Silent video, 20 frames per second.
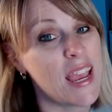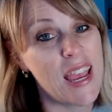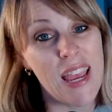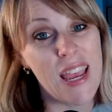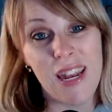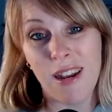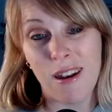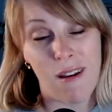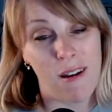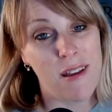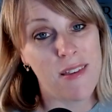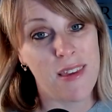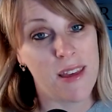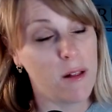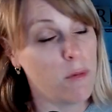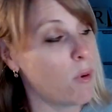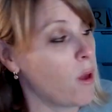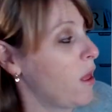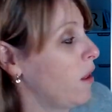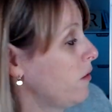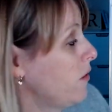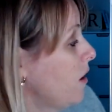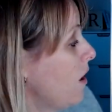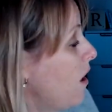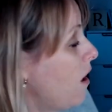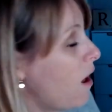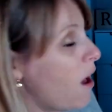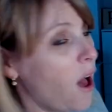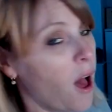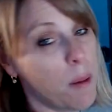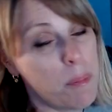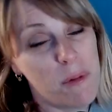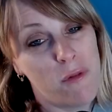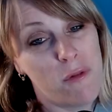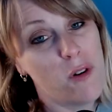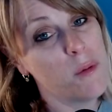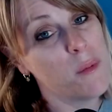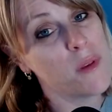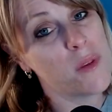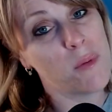In an ideal world, our
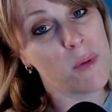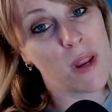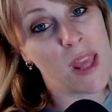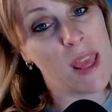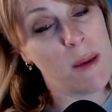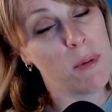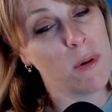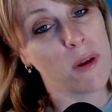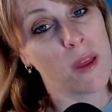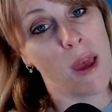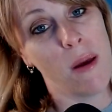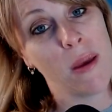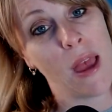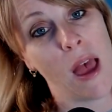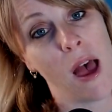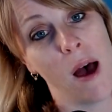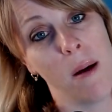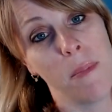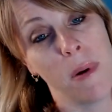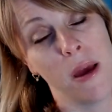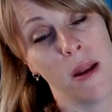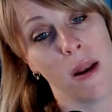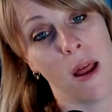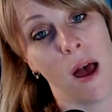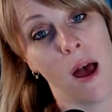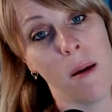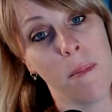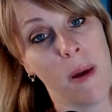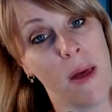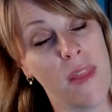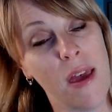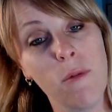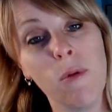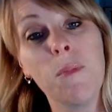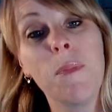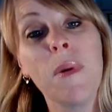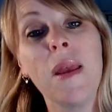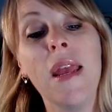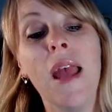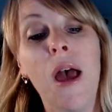performance would keep on going up, and there
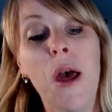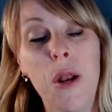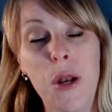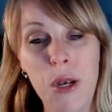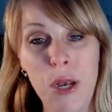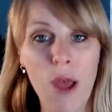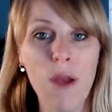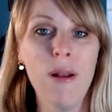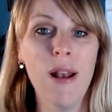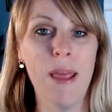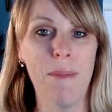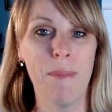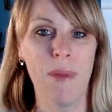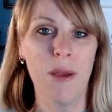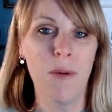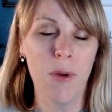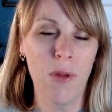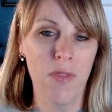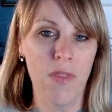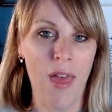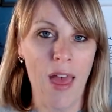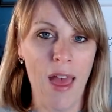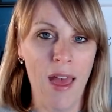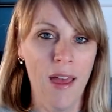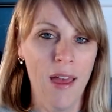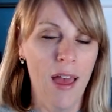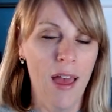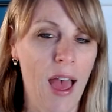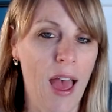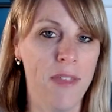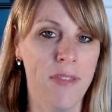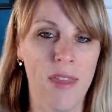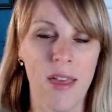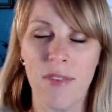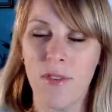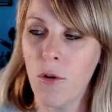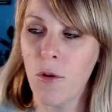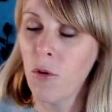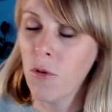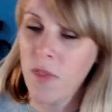would be no limit, would there? And
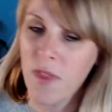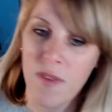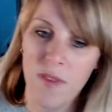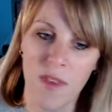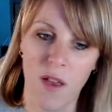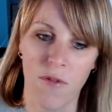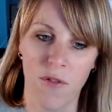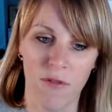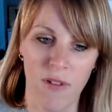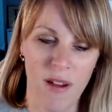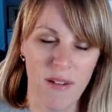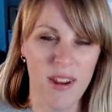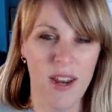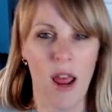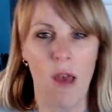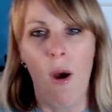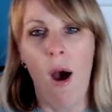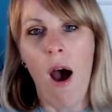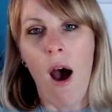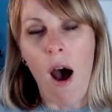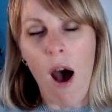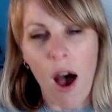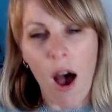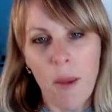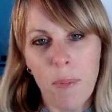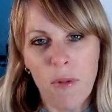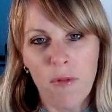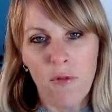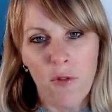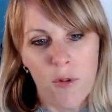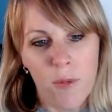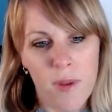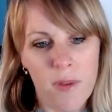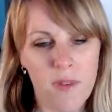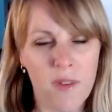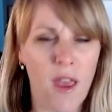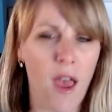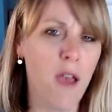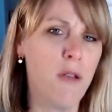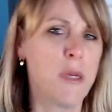there's all this stuff around, high performance
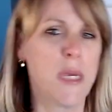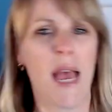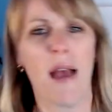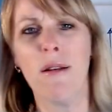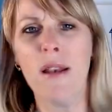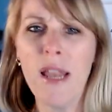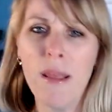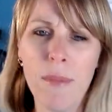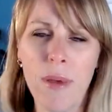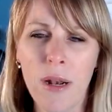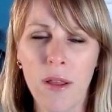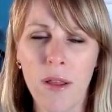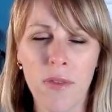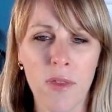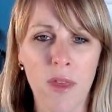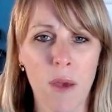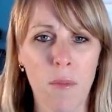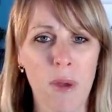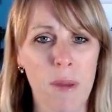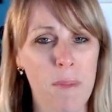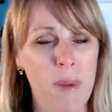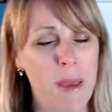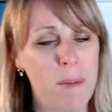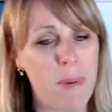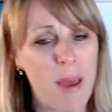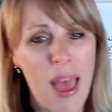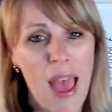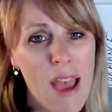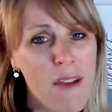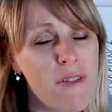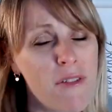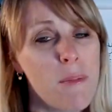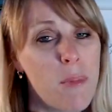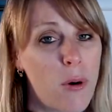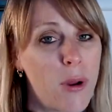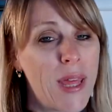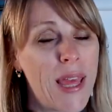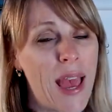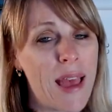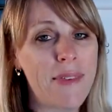coach, how limitless can we be? But
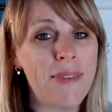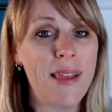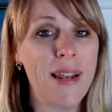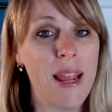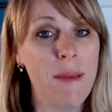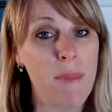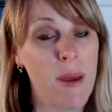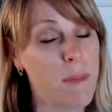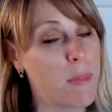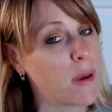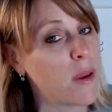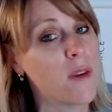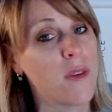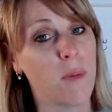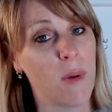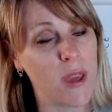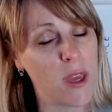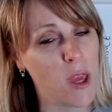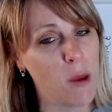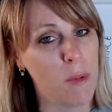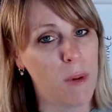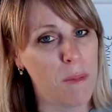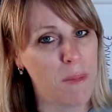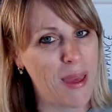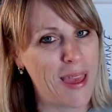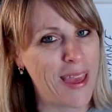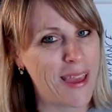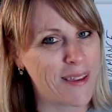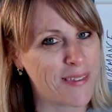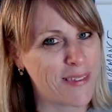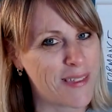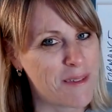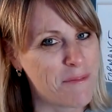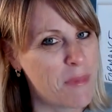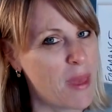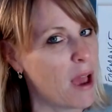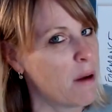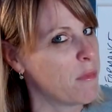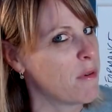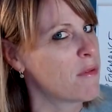everybody has a limit because we're human beings.
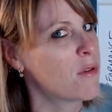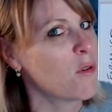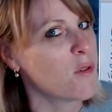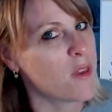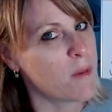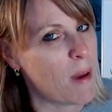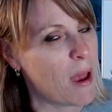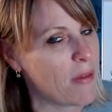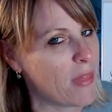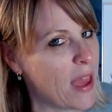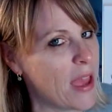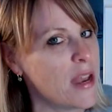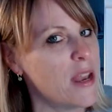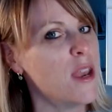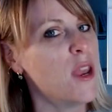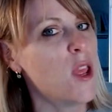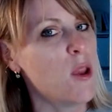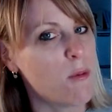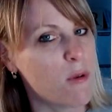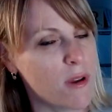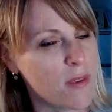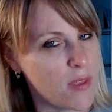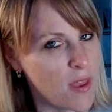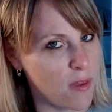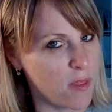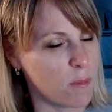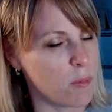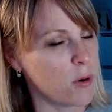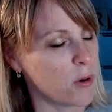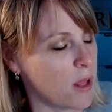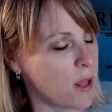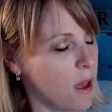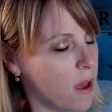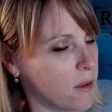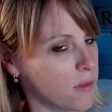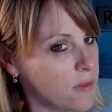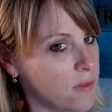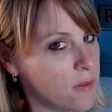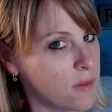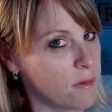And we talked about that in numerous other
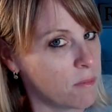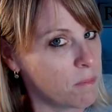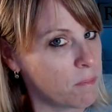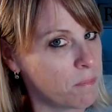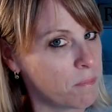podcasts.